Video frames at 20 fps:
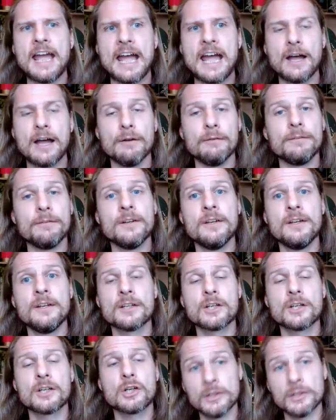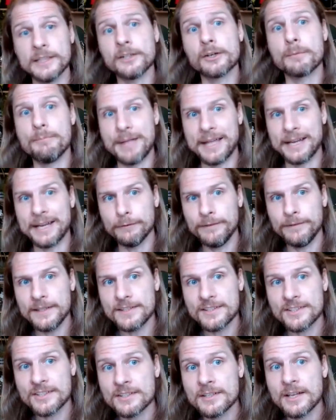have clear
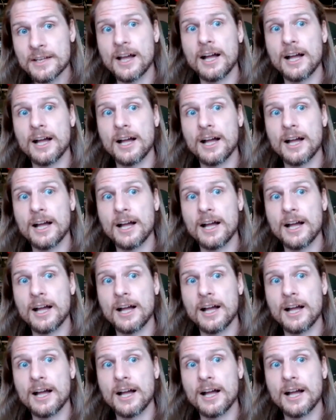benefits.